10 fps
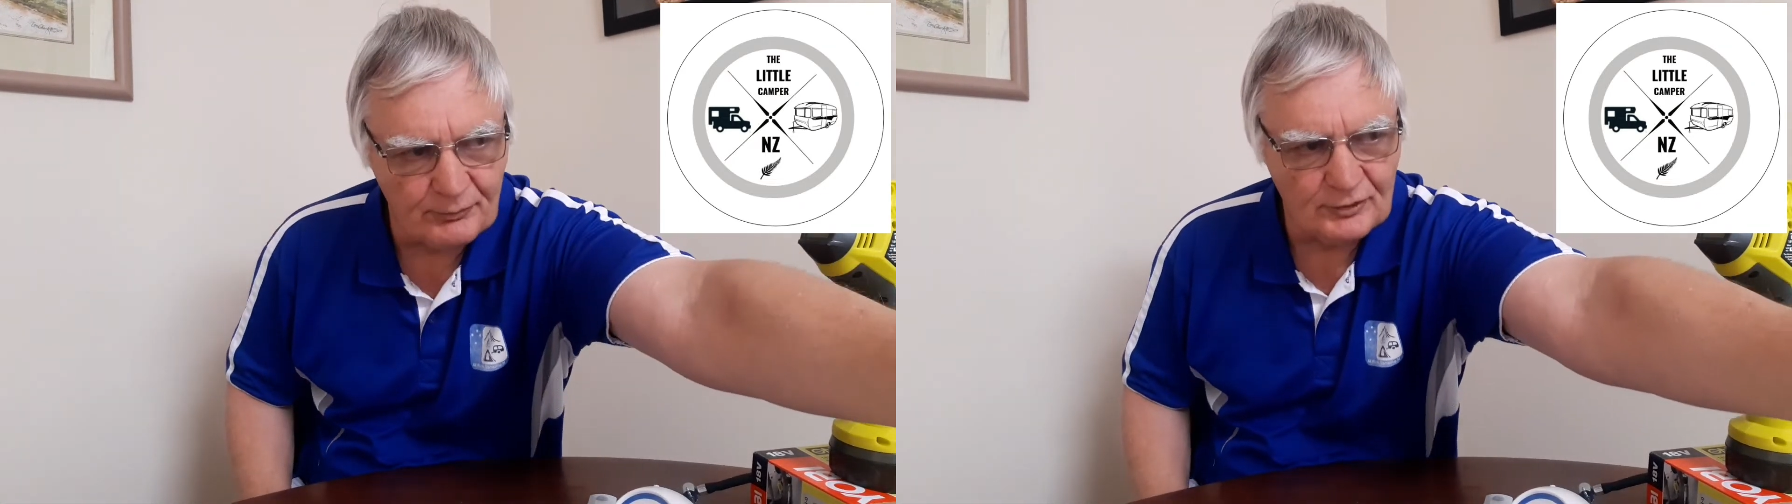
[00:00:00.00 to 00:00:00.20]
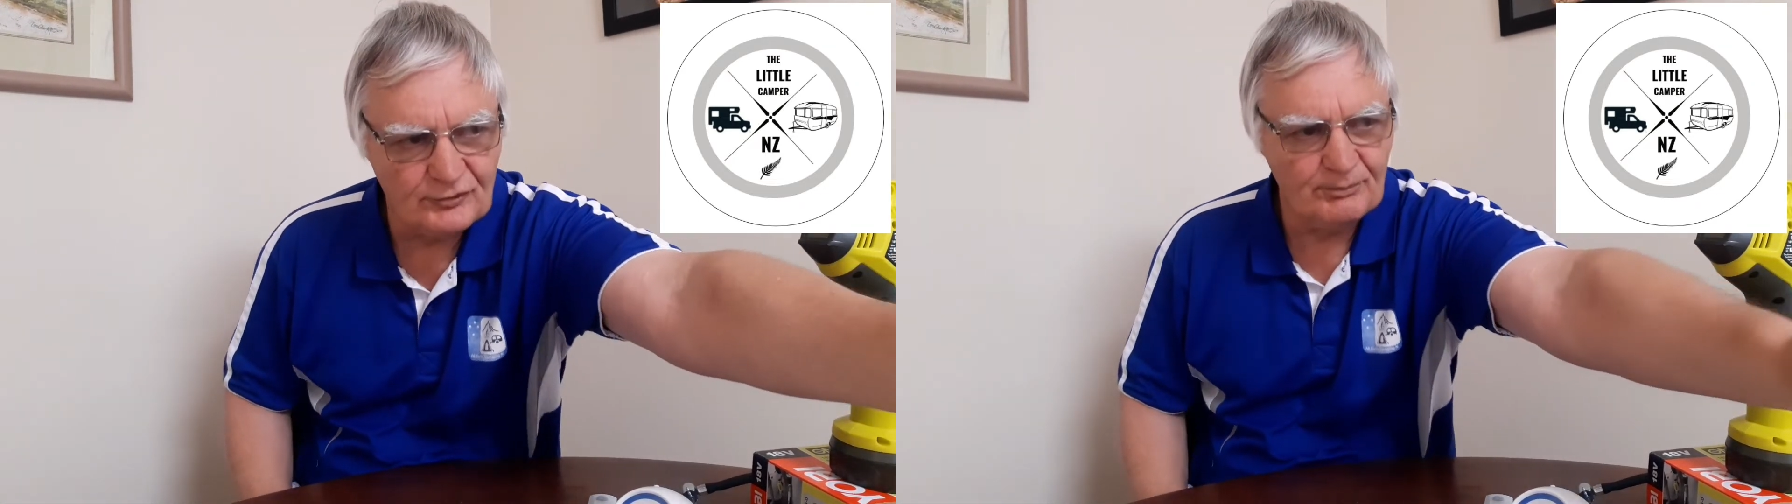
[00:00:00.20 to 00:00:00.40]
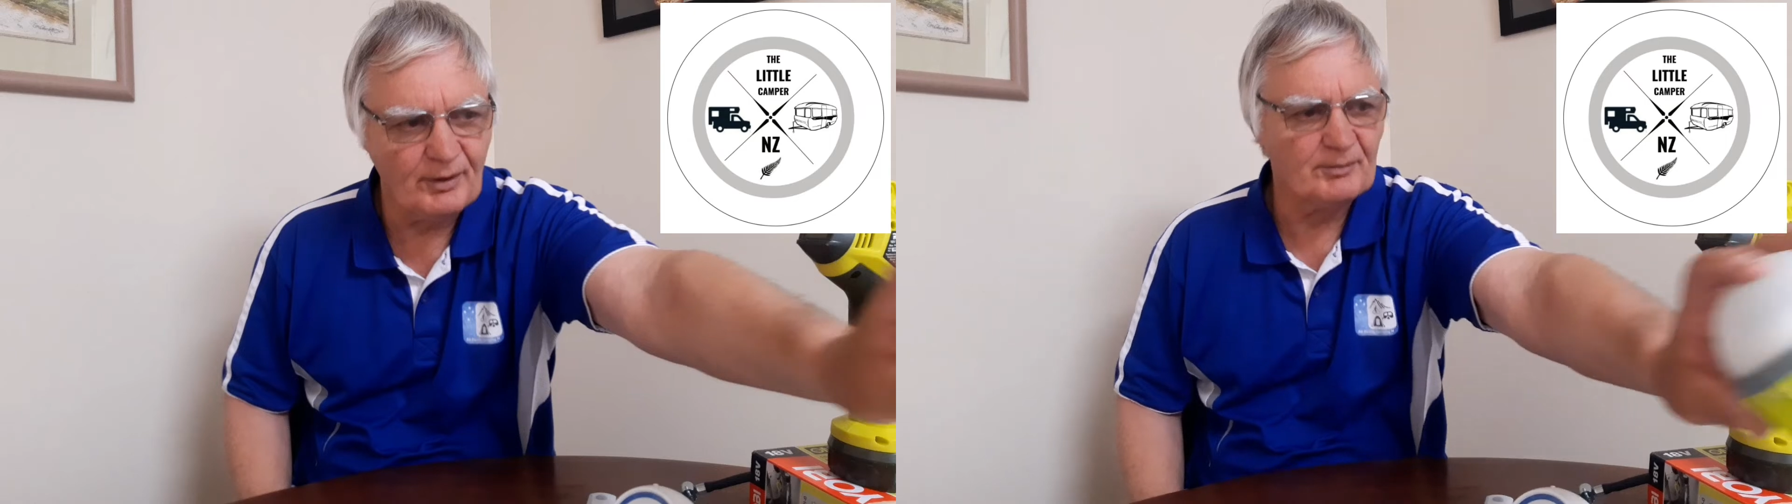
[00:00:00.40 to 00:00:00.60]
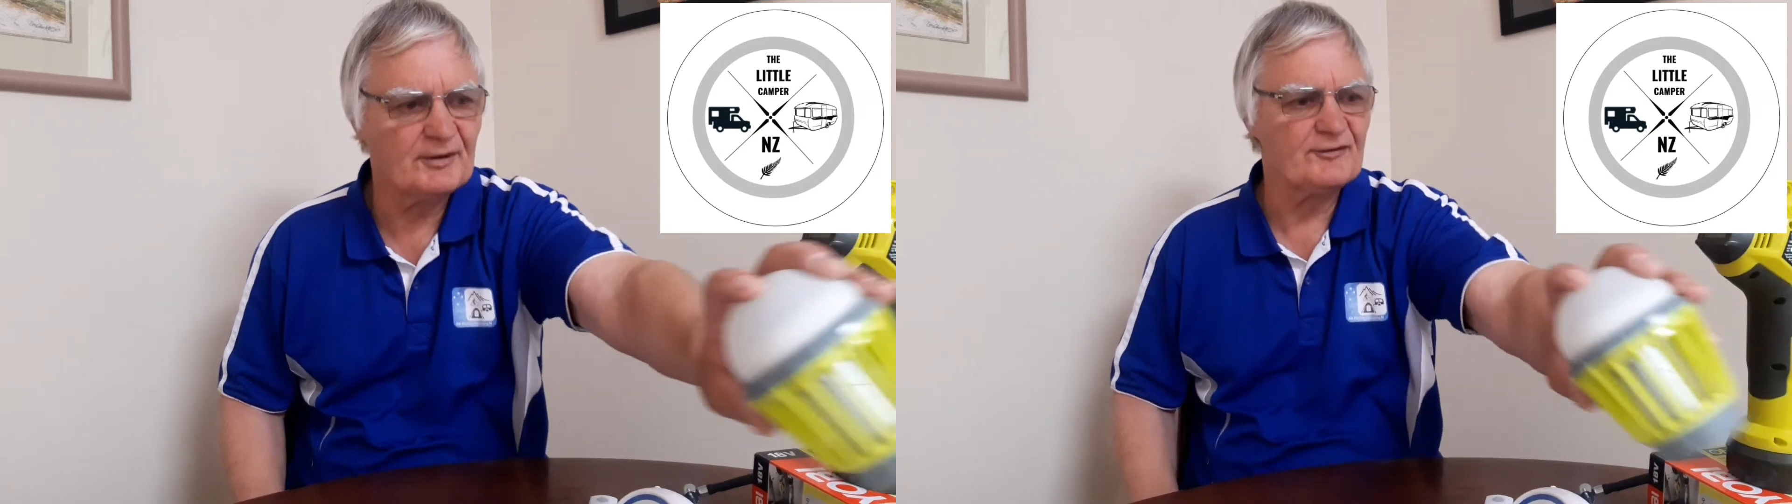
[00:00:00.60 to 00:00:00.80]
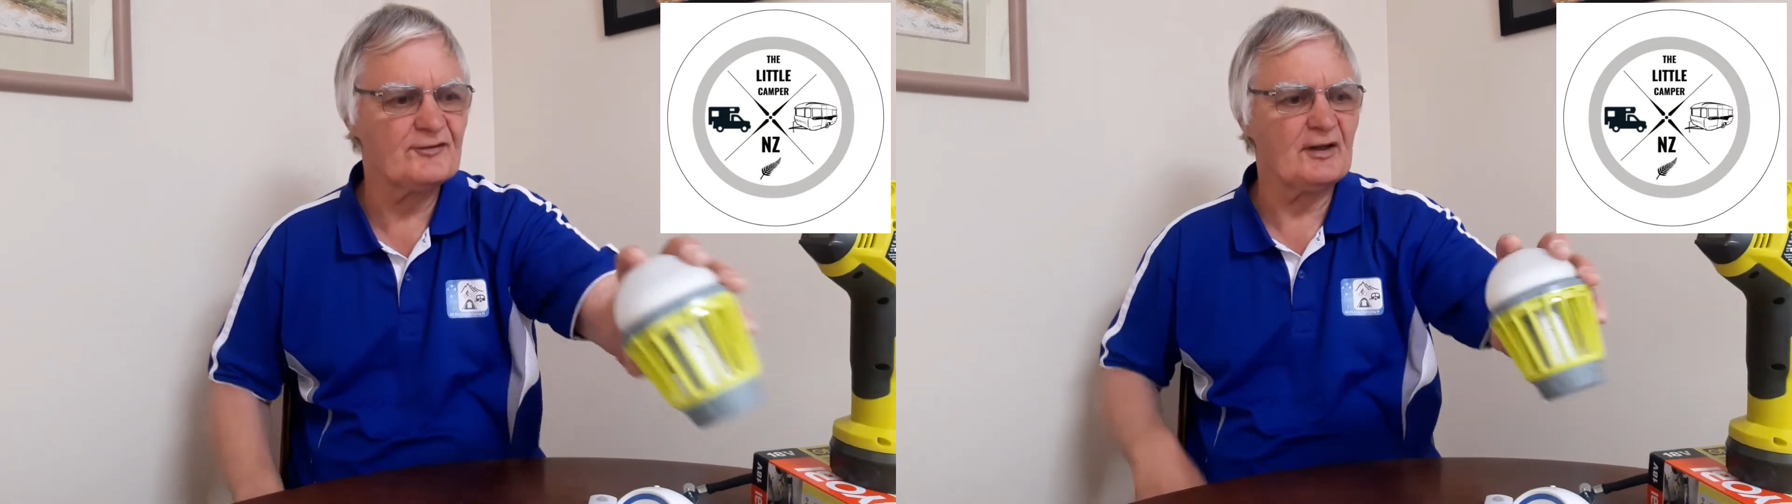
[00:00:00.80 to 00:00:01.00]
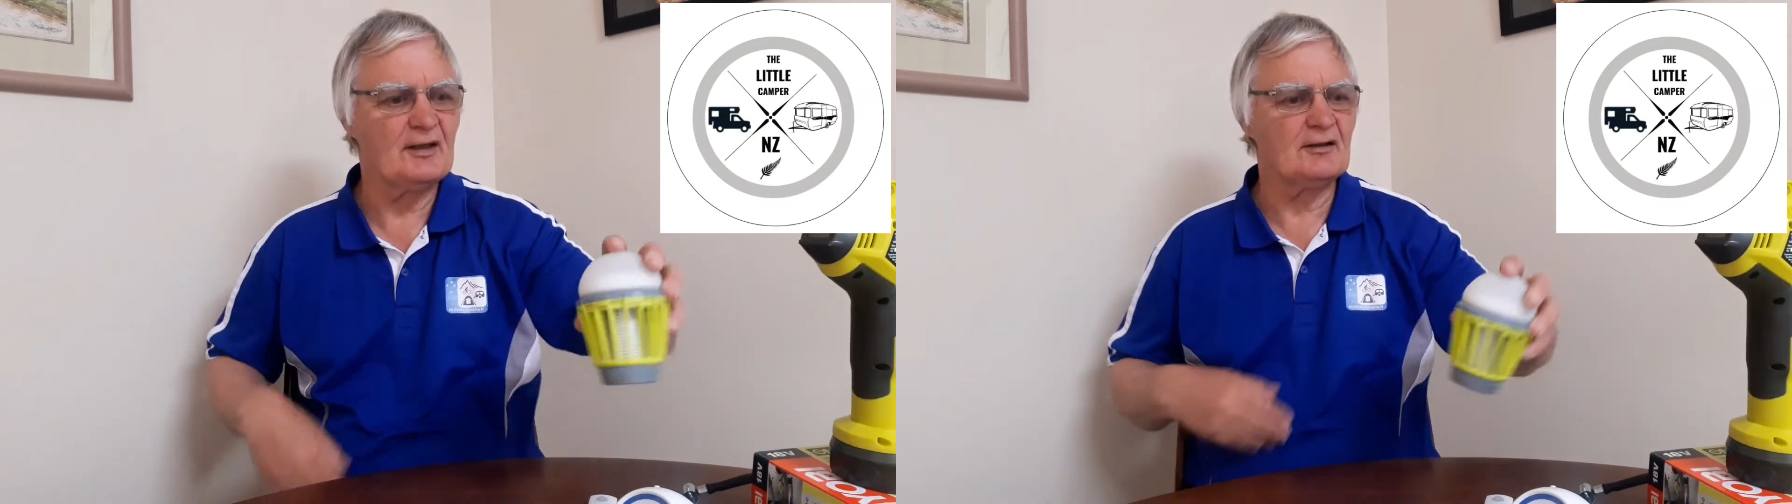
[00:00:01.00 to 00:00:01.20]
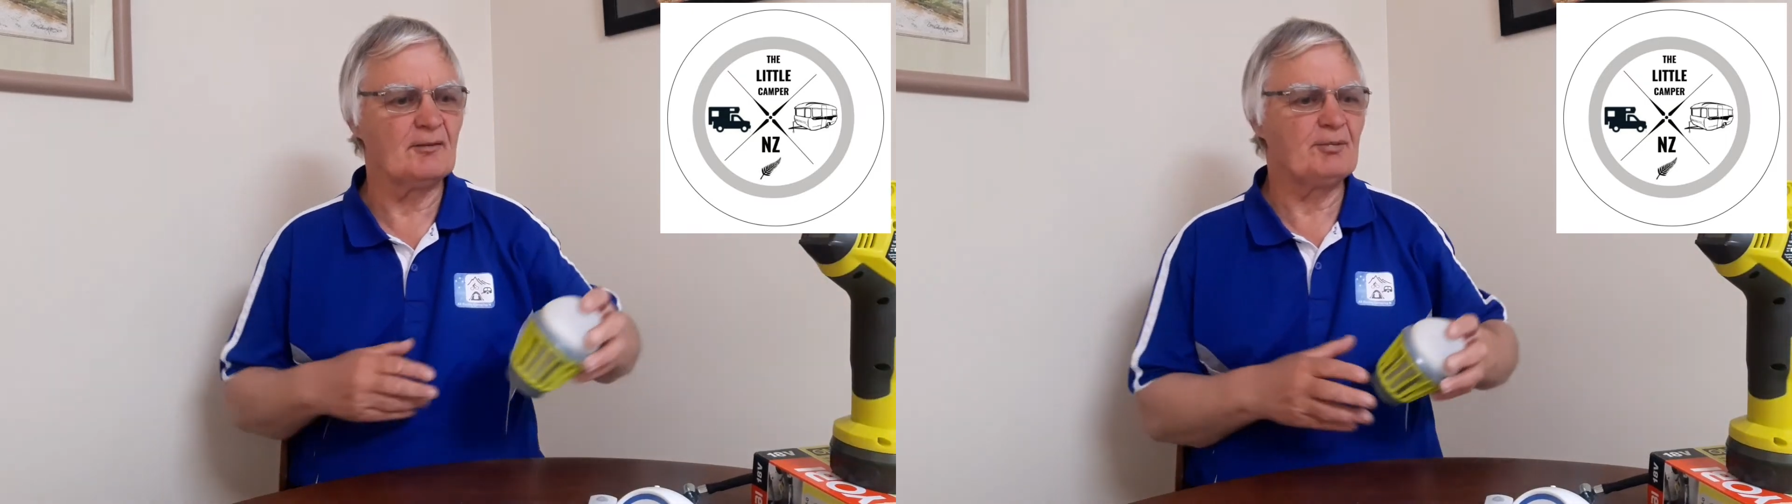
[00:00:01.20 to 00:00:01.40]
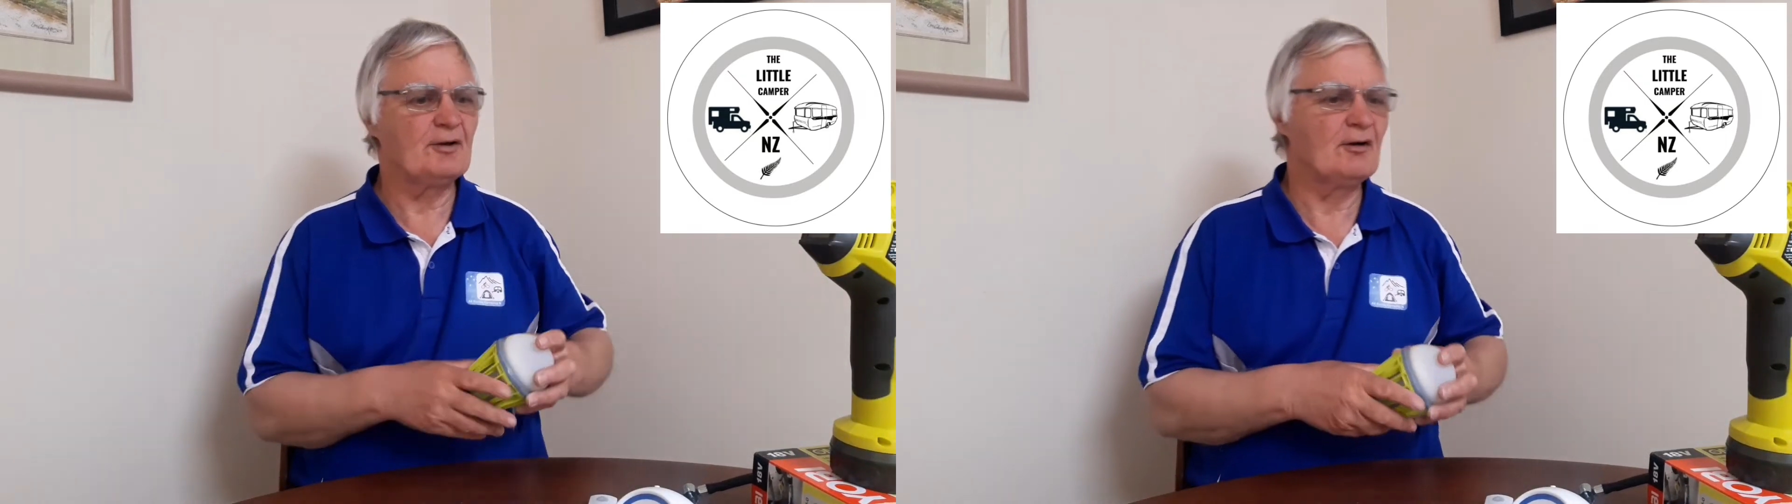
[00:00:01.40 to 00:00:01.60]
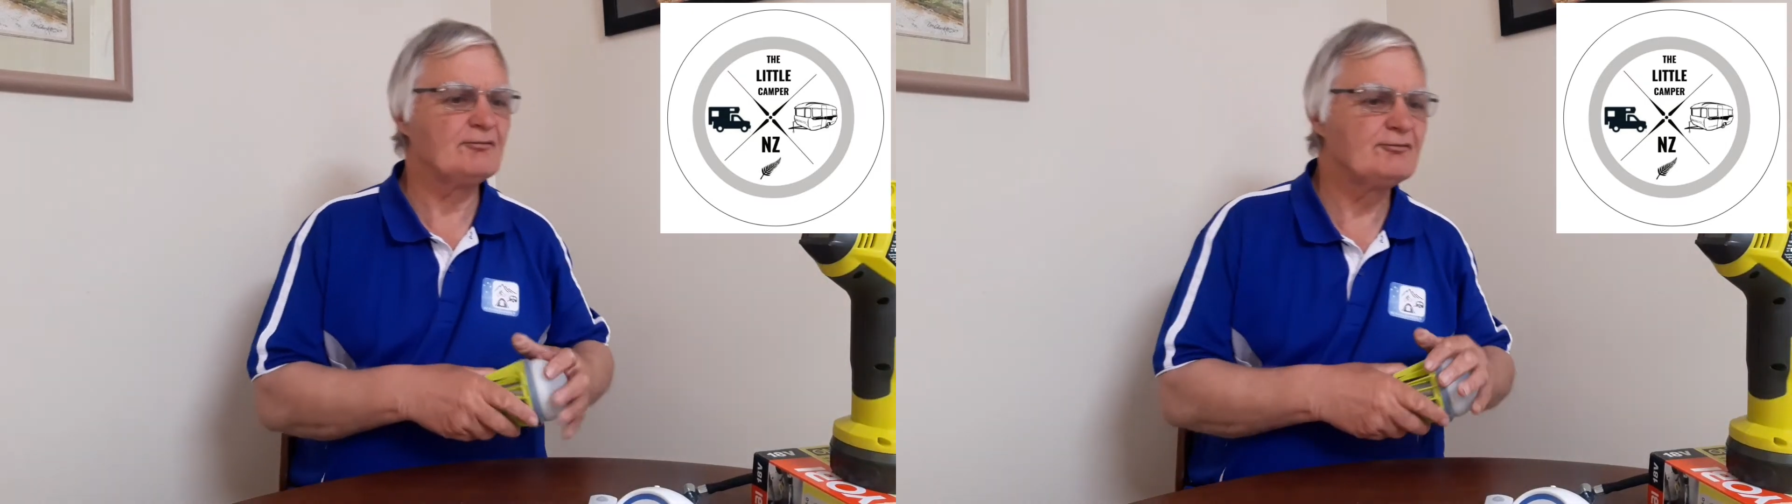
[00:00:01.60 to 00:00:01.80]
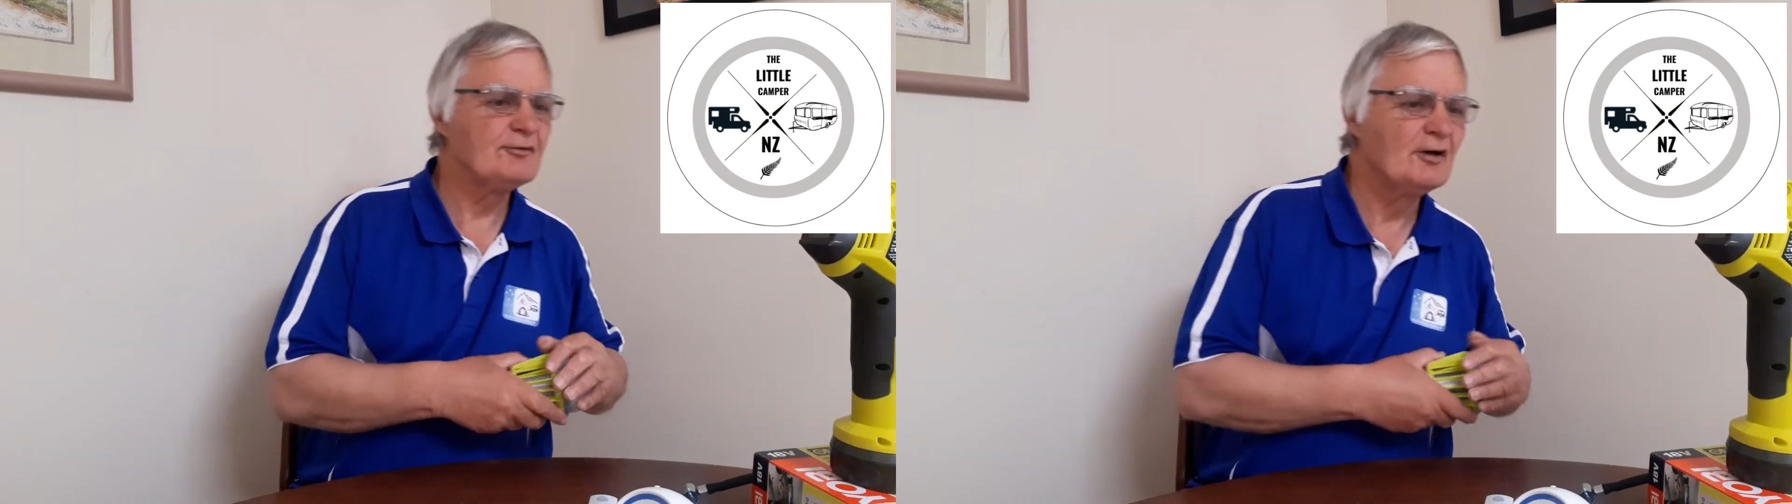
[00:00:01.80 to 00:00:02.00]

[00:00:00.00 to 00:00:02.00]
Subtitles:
which you've probably seen a bit of